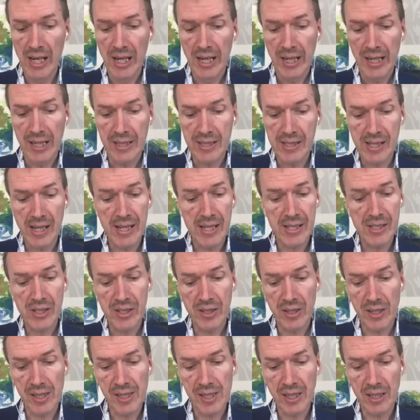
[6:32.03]
it says in
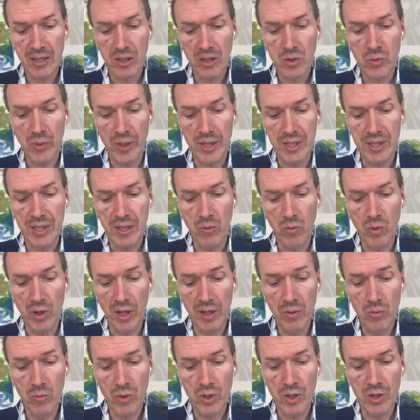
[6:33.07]
Article
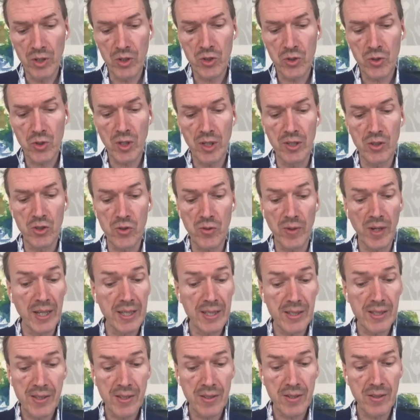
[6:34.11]
21, which
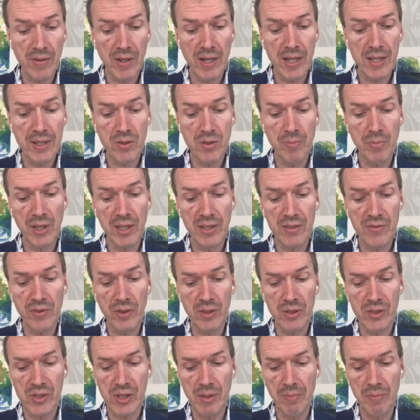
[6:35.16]
enshrines the right to peaceful
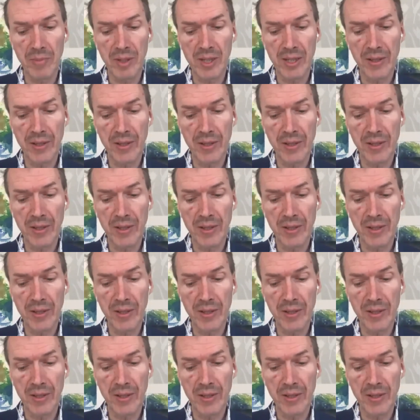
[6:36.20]
assembly,